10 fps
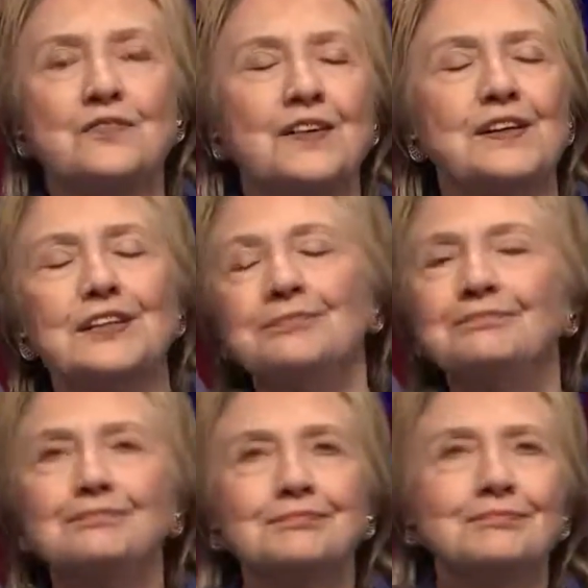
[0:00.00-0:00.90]

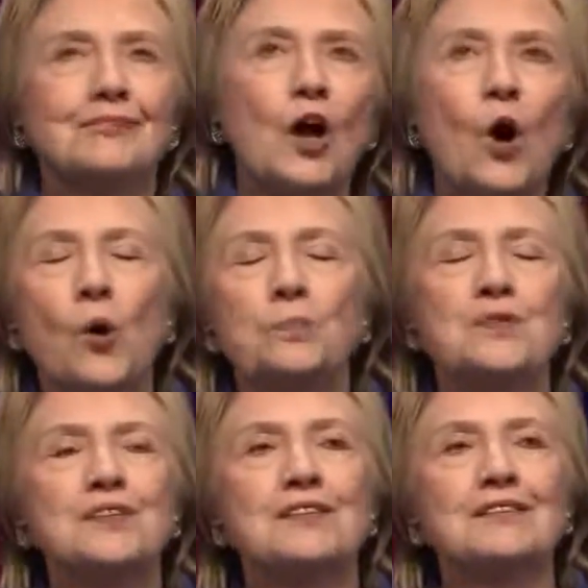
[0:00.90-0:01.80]
of
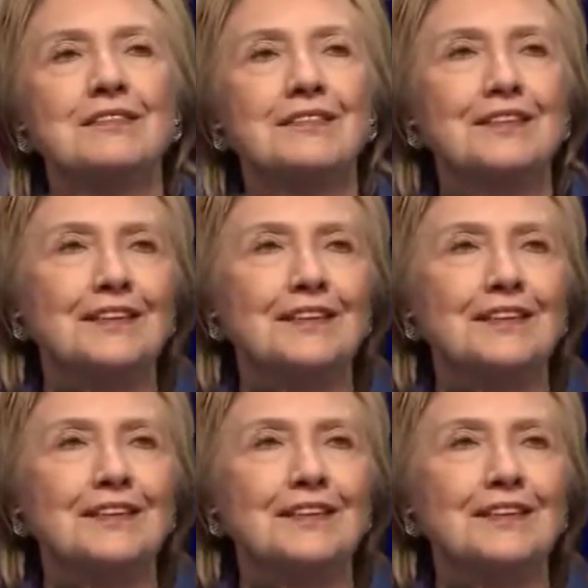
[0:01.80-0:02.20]
hopes and